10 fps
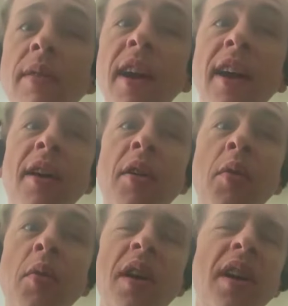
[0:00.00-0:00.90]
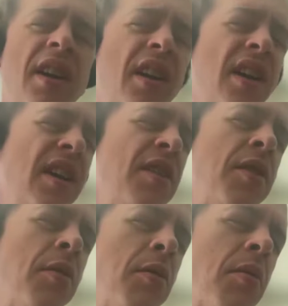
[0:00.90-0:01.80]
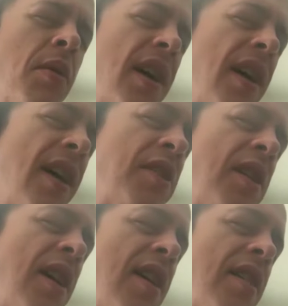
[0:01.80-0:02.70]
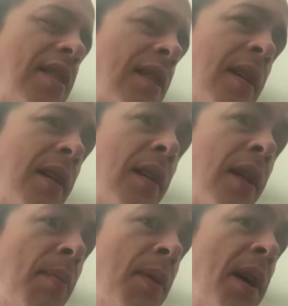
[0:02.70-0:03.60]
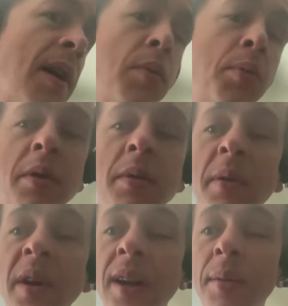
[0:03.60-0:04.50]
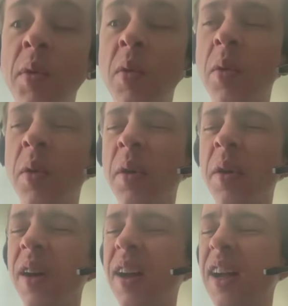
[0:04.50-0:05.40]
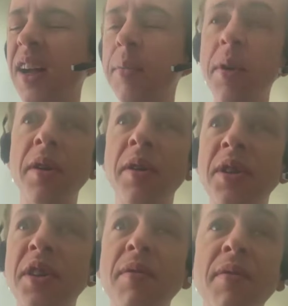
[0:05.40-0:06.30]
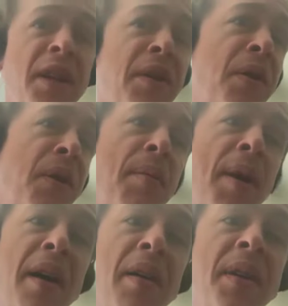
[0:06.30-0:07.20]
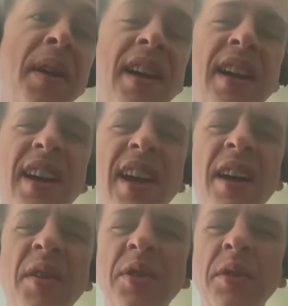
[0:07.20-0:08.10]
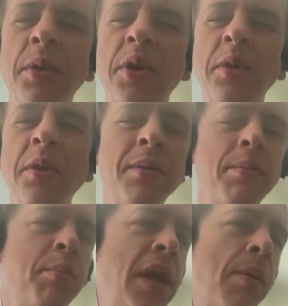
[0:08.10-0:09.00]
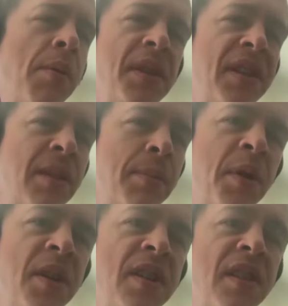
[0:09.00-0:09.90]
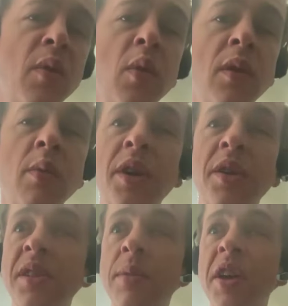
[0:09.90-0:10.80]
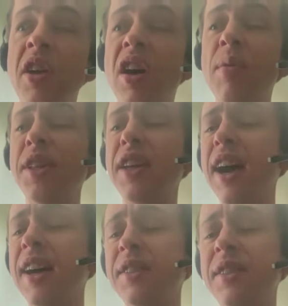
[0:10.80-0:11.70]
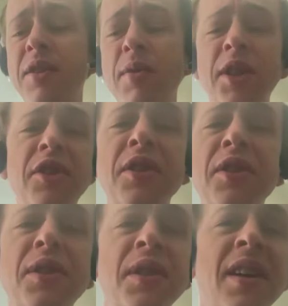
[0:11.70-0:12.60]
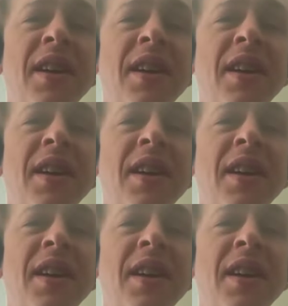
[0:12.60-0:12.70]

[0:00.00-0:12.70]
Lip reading: how you educate alumni of a program or partners in the field about how to recruit people with disabilities and what are some of the commonly asked questions,